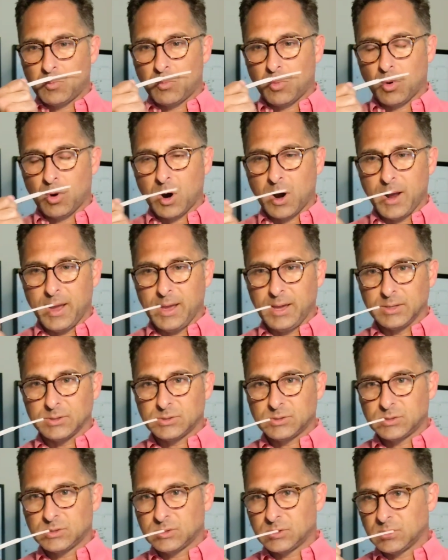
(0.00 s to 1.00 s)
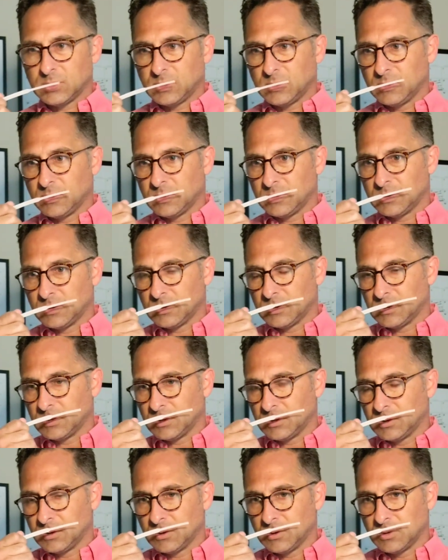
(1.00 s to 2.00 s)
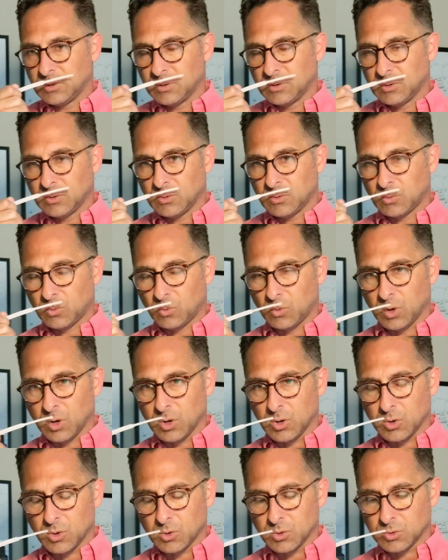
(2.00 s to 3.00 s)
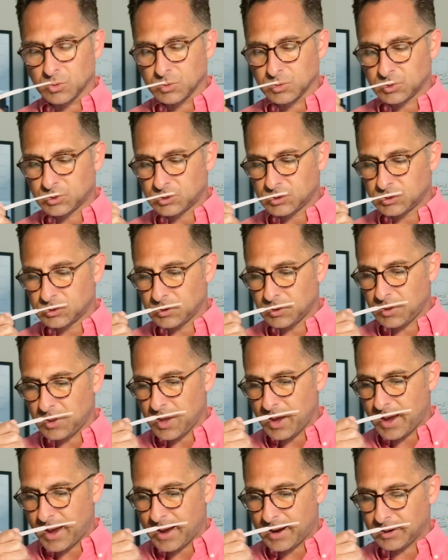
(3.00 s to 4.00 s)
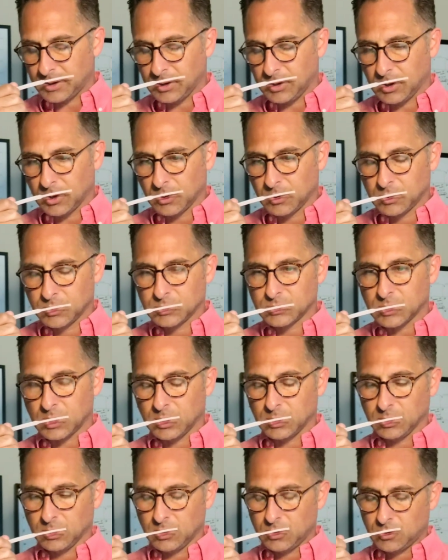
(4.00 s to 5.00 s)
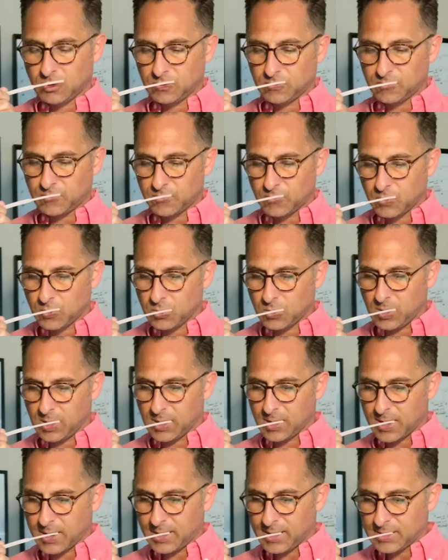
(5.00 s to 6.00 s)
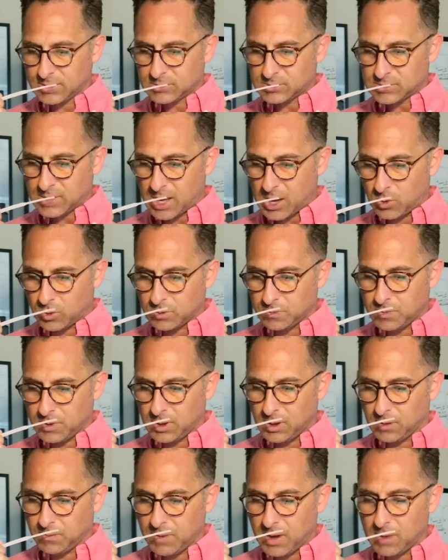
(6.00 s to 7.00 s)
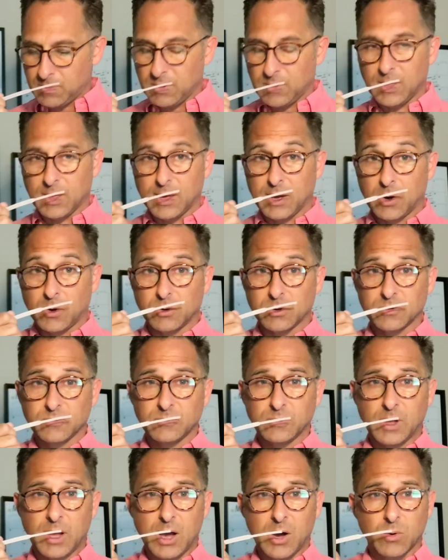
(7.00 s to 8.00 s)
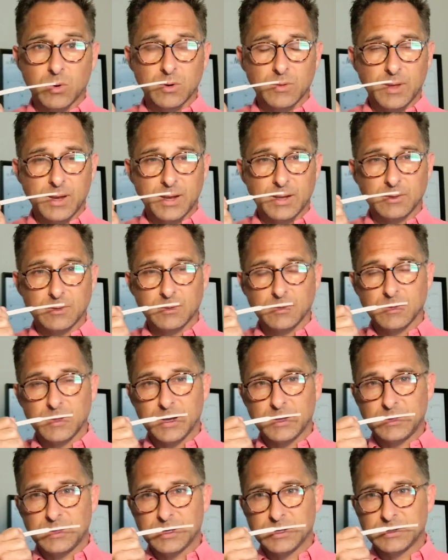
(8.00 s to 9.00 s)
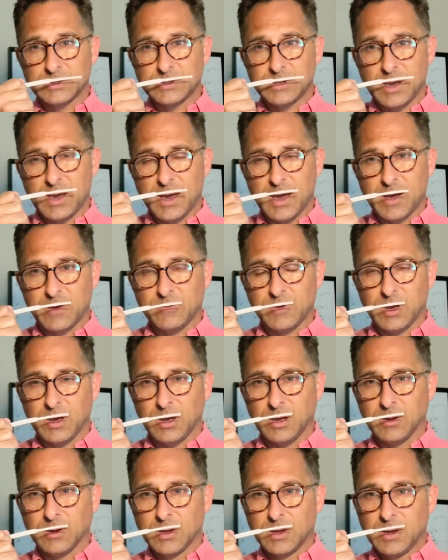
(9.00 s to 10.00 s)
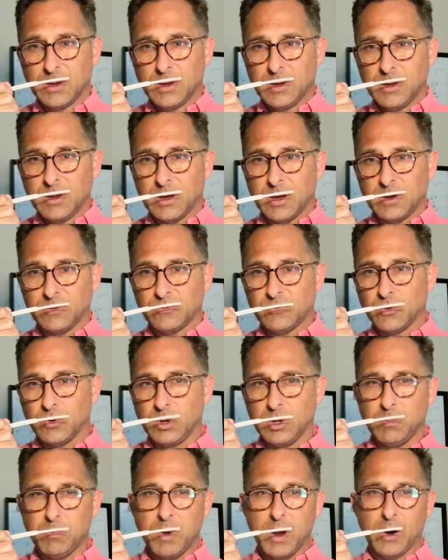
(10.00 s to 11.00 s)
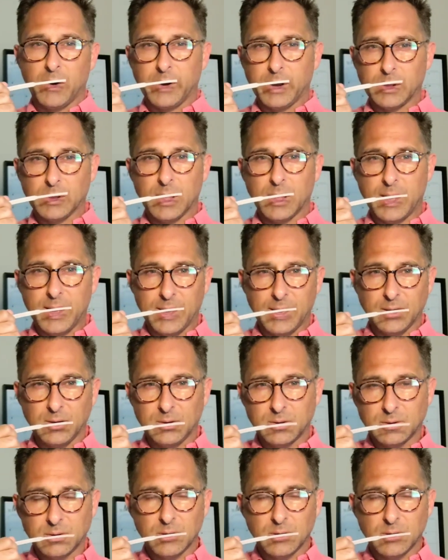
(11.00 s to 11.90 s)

bright rose that goes a little fruity, and I guess that would be maybe the elderflower that tends to have a fruity berry like